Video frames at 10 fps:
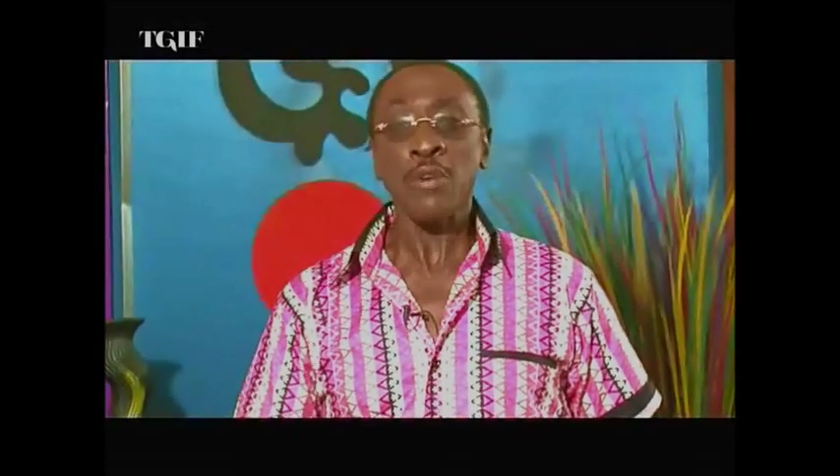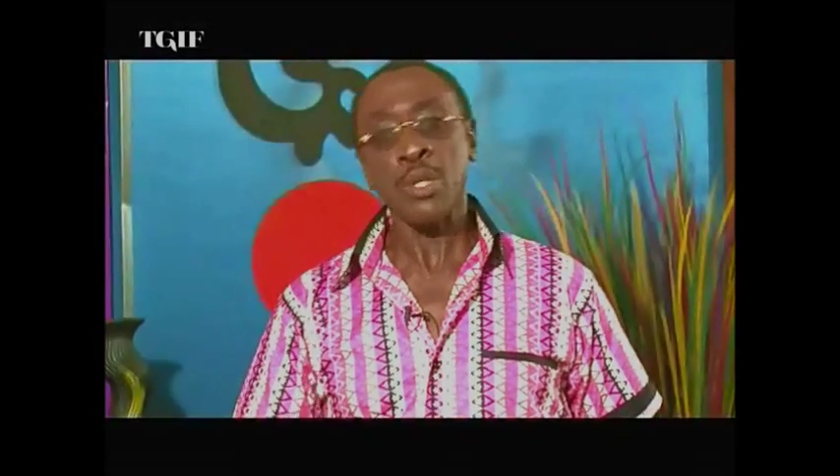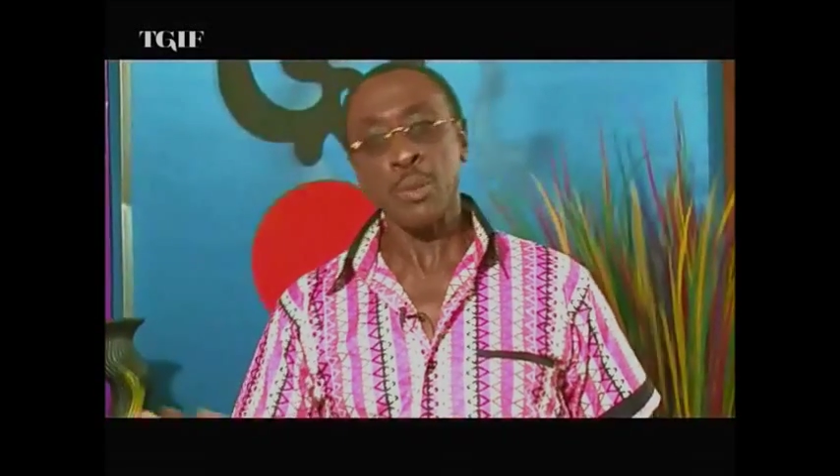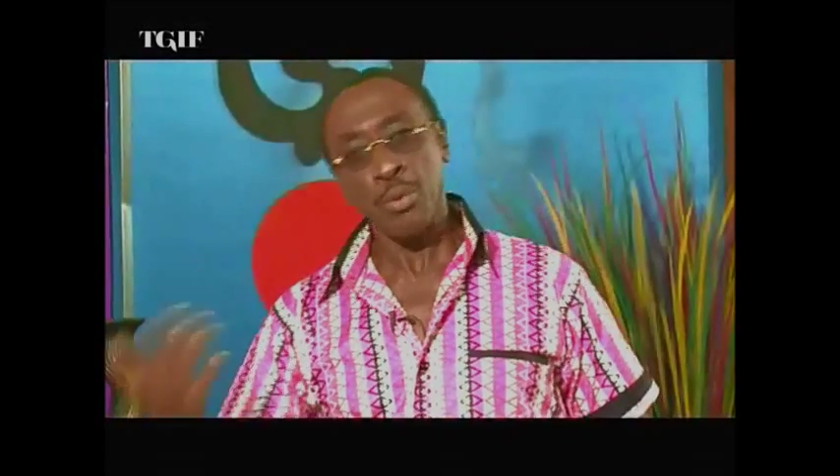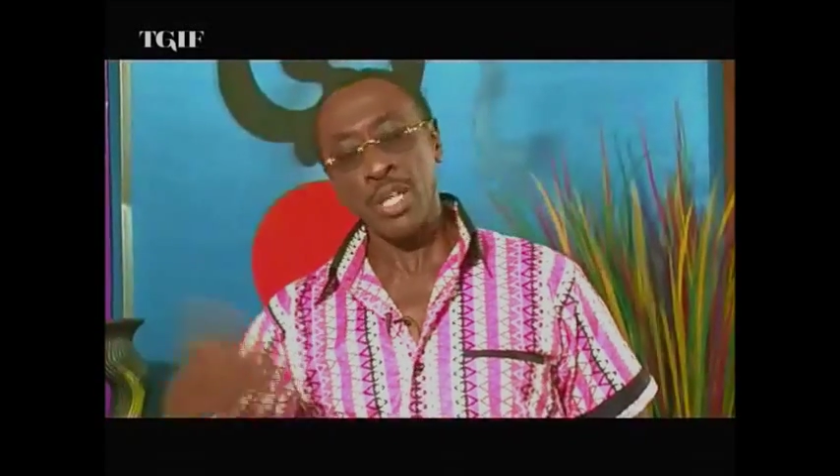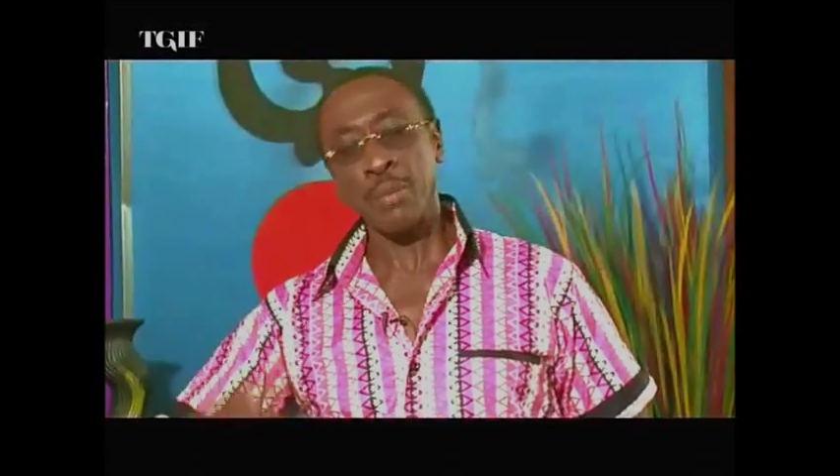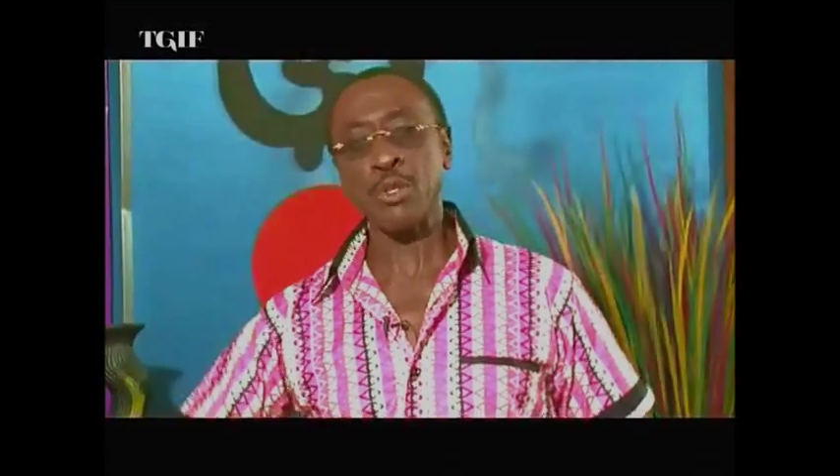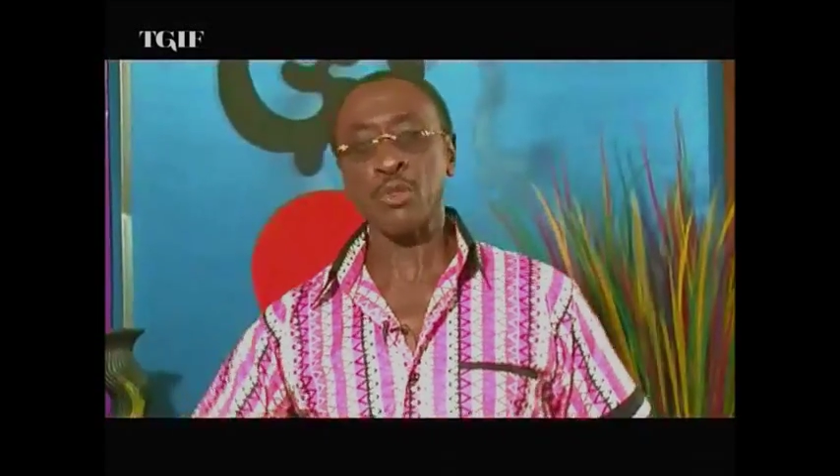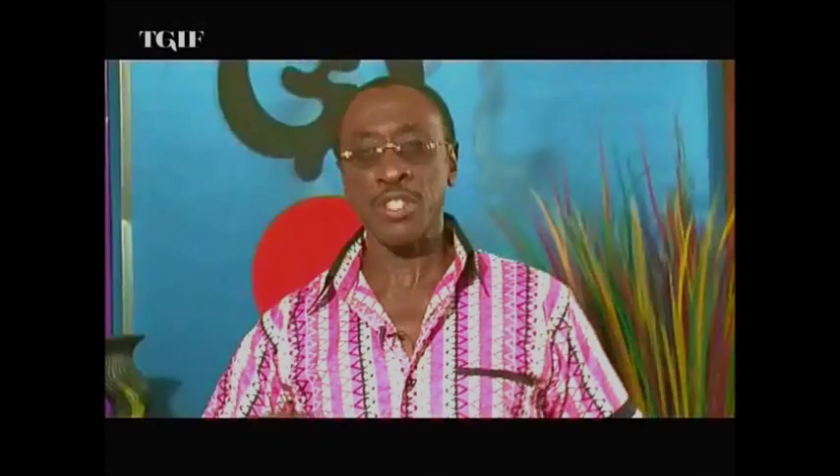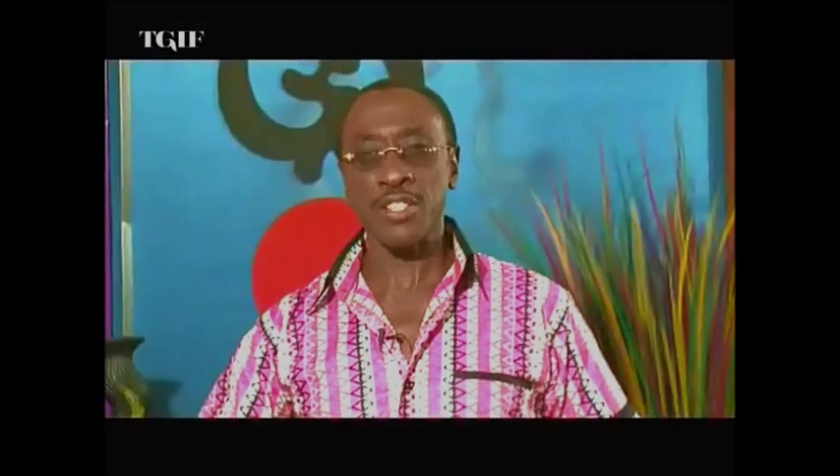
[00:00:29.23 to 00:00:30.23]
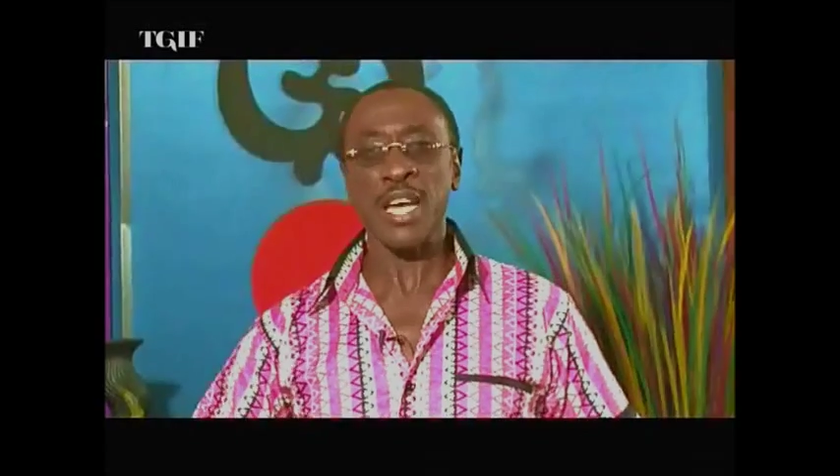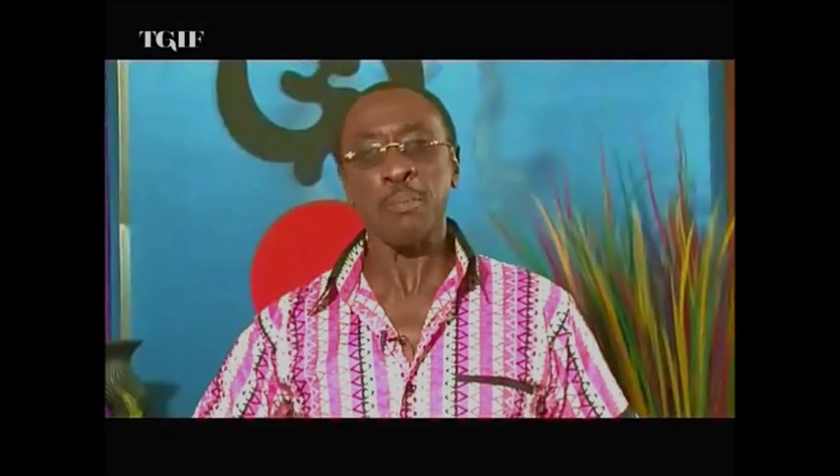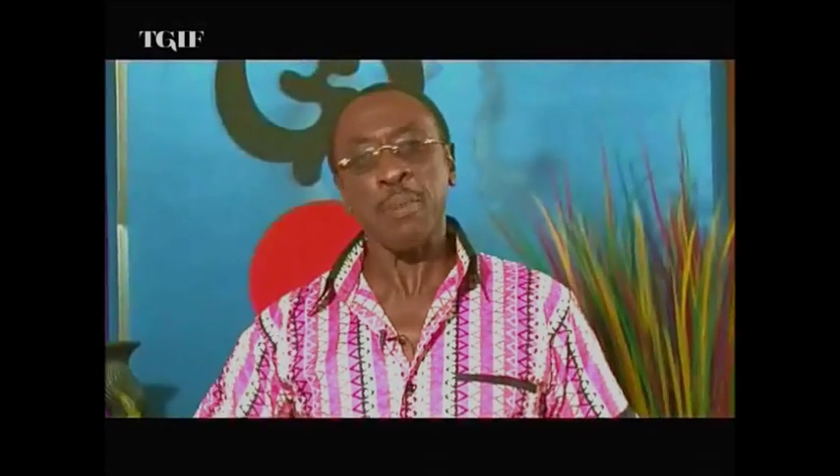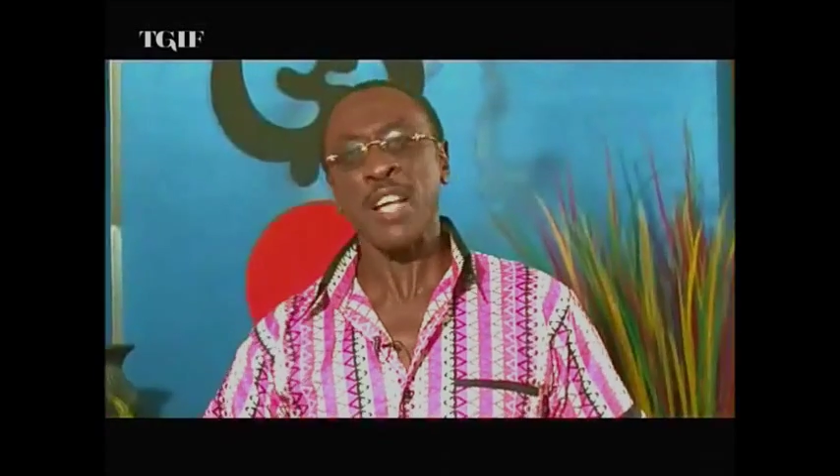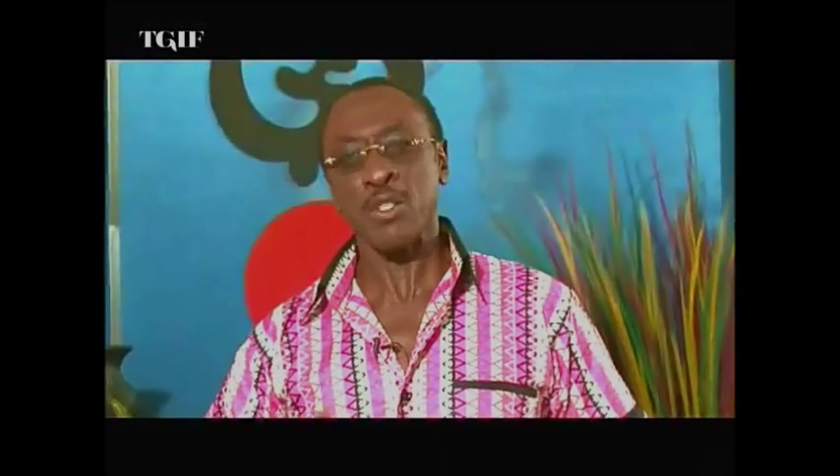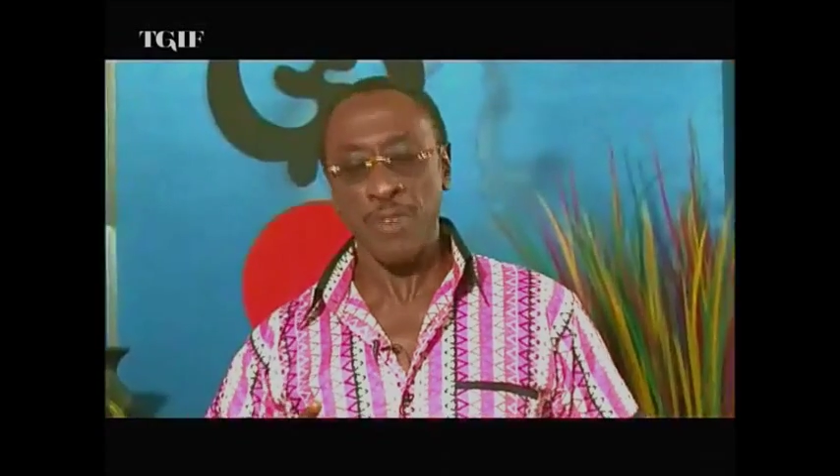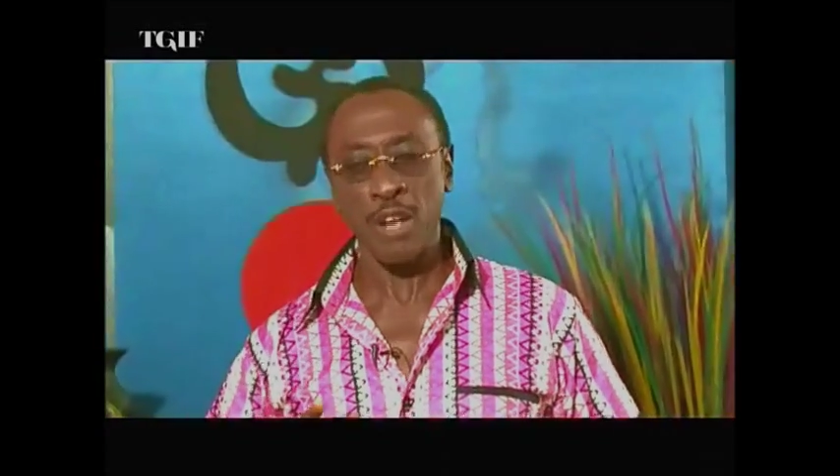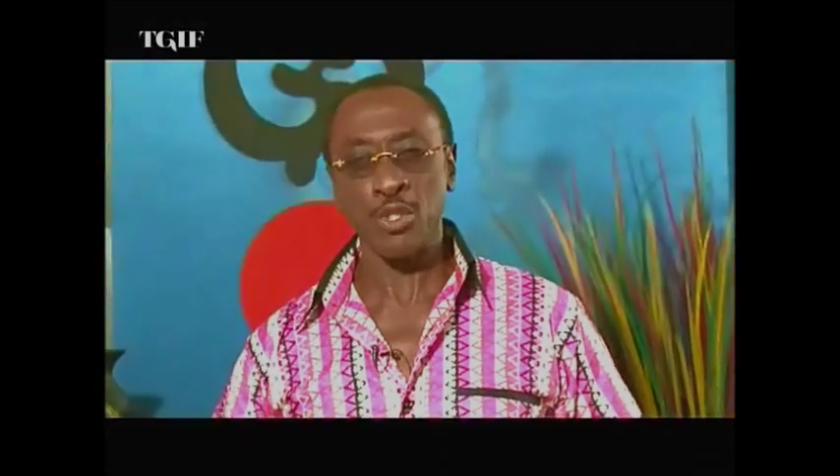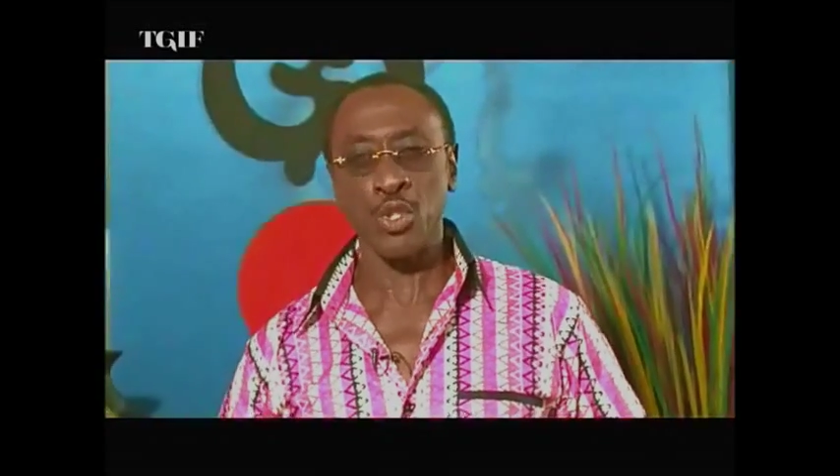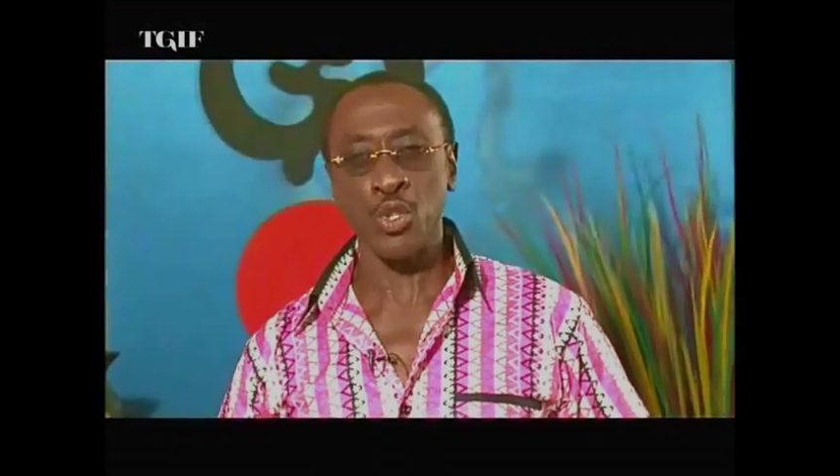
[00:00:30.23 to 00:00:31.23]
Actually, we brought him in to design parts
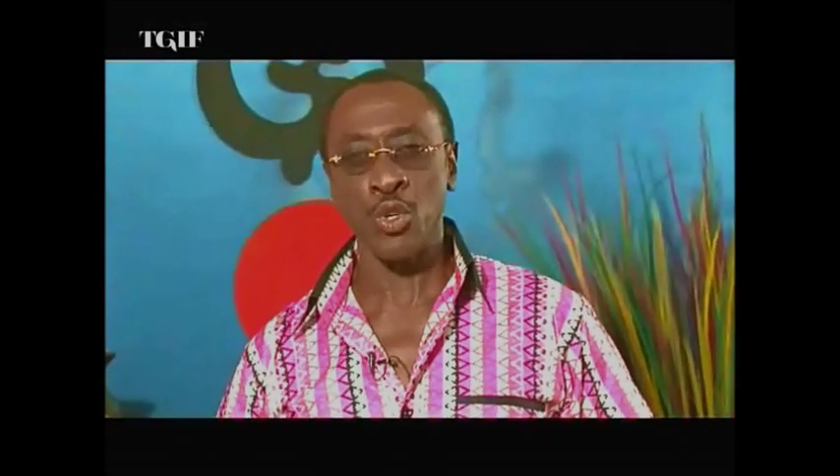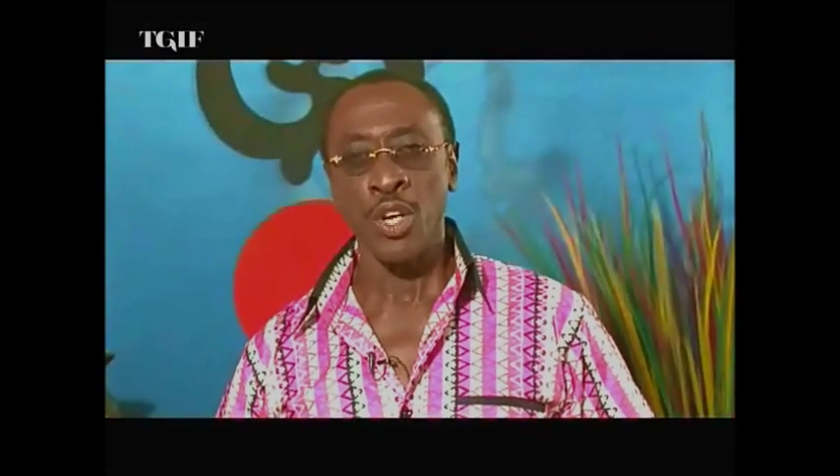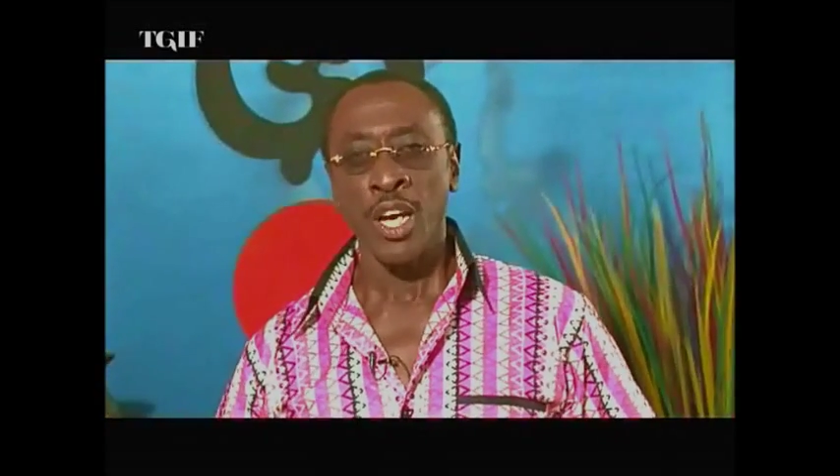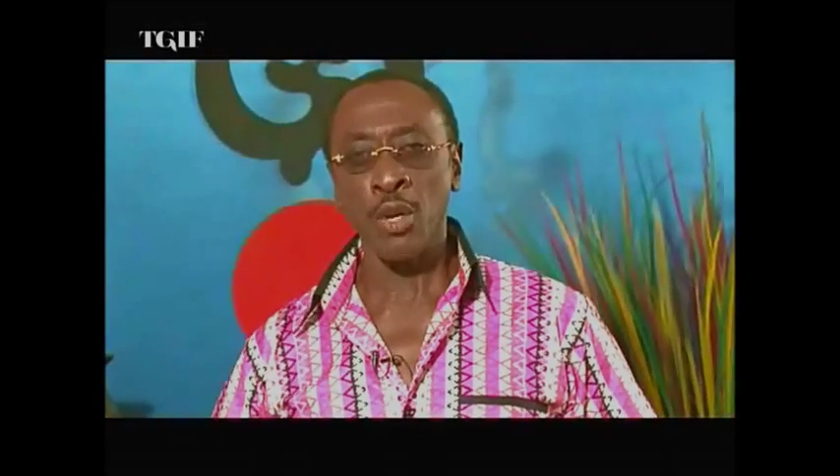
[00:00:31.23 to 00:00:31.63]
of our studio,